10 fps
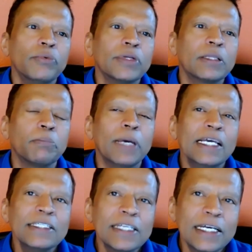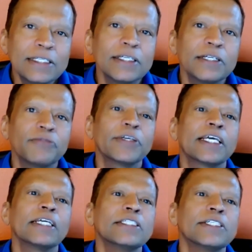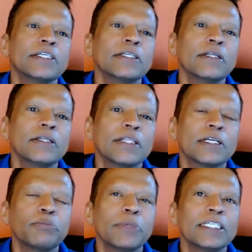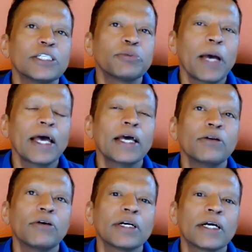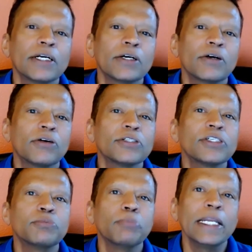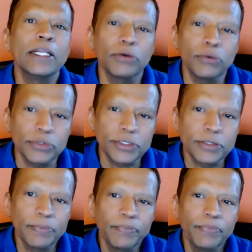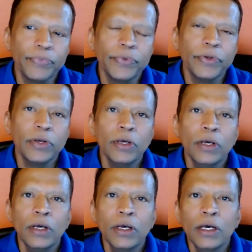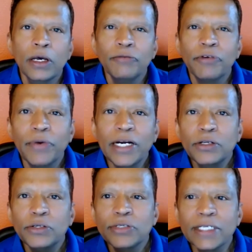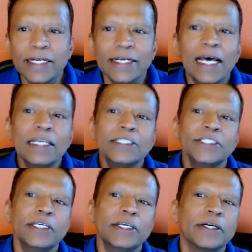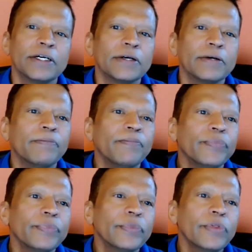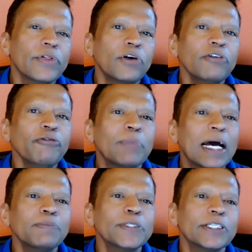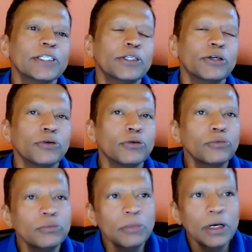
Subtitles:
with a baseline certification that might span or cut across many roles. If I were to use an analogy here, this sort of maps into,